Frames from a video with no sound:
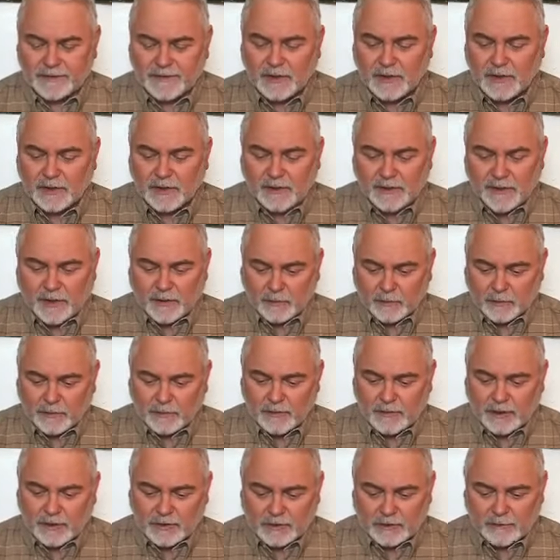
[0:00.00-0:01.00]
that we're
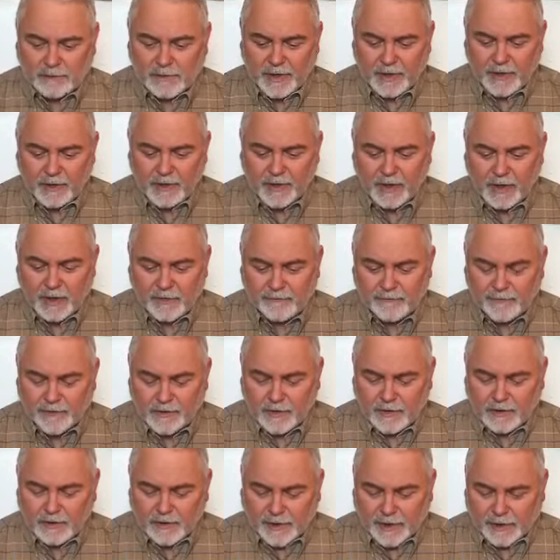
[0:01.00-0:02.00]
looking to pay off,
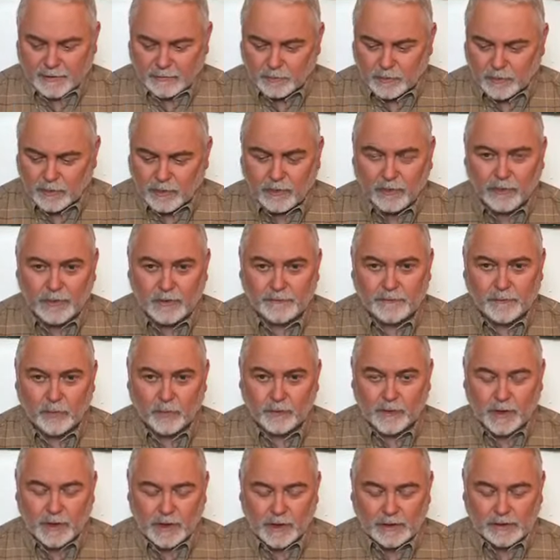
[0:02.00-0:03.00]
and we're going for
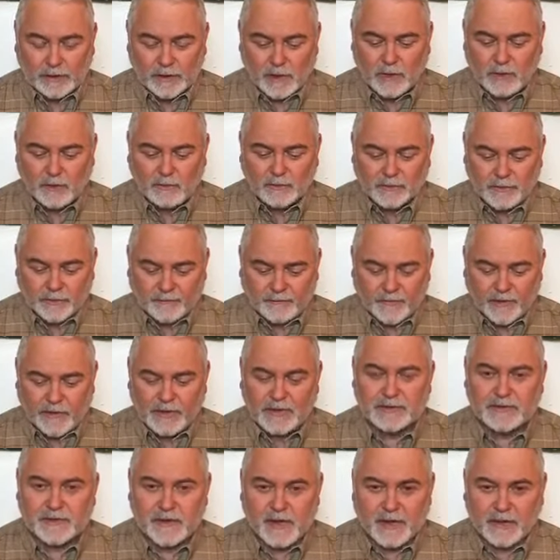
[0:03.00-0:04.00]
a loan to finish
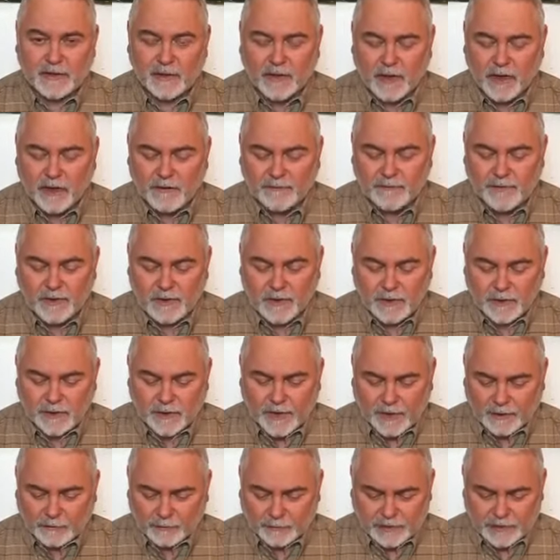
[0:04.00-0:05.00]
that off.
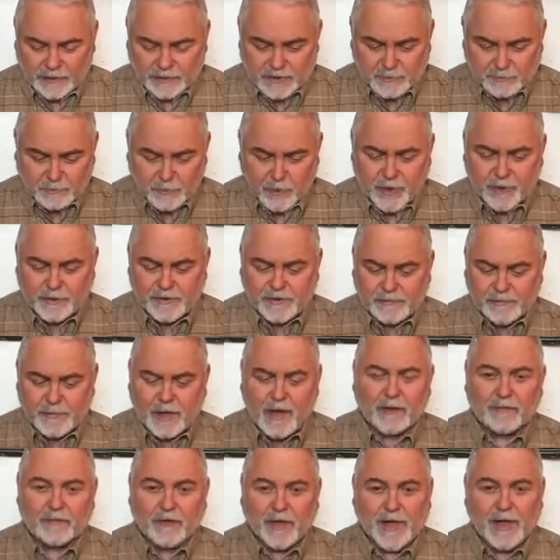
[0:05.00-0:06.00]
And we need your prayers
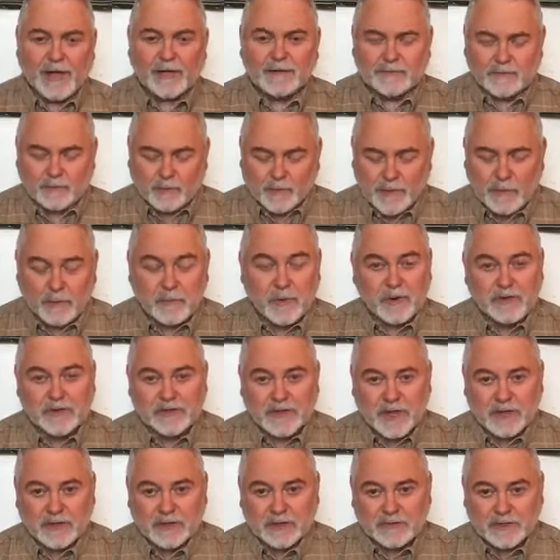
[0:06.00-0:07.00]
about that. We
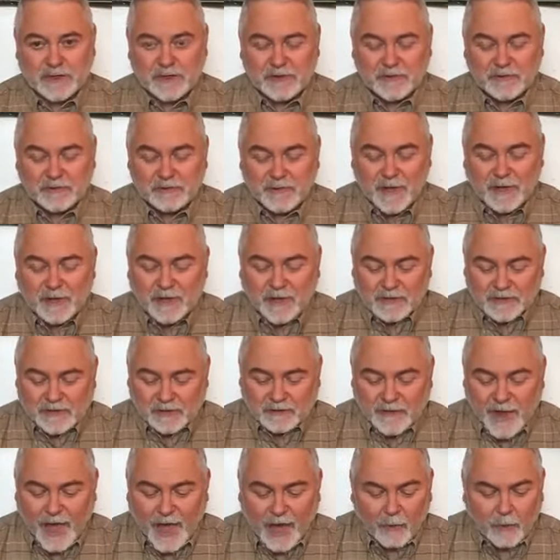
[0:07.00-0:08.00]
appreciate it too. So
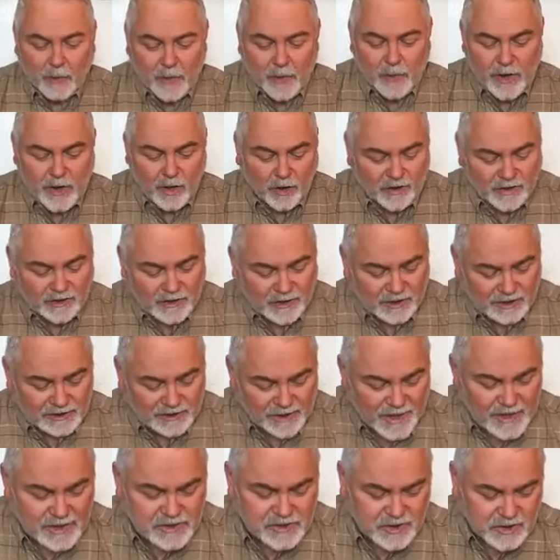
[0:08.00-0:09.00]
now we are in
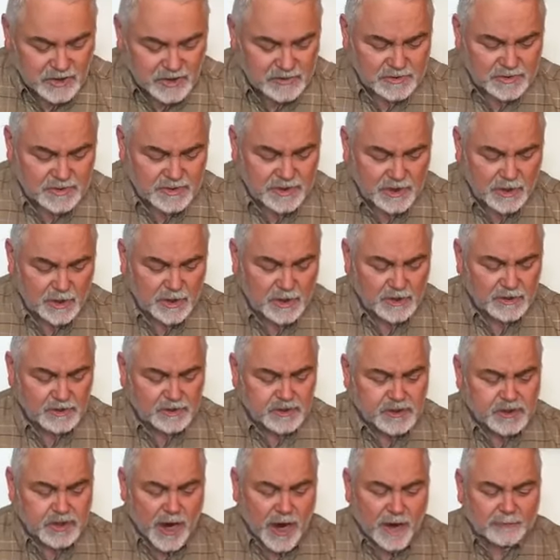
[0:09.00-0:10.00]
Galatians
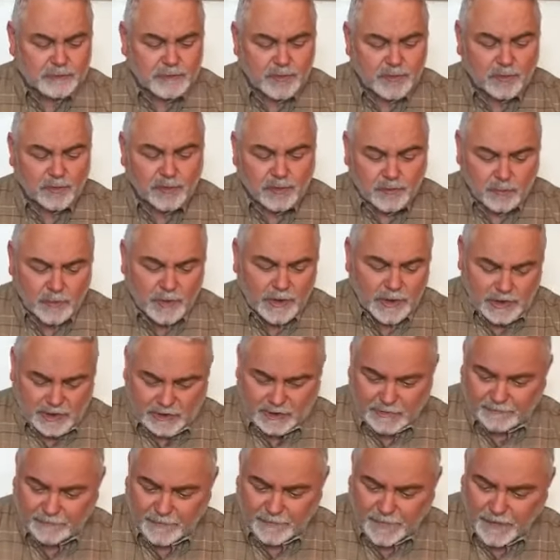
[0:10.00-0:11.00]
chapter 3.
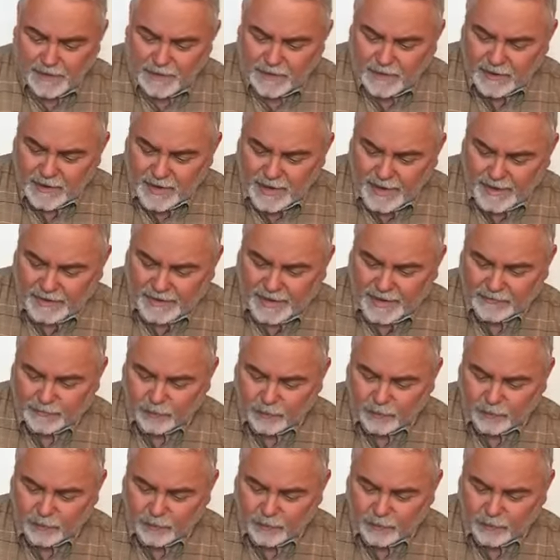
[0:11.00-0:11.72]
And as we're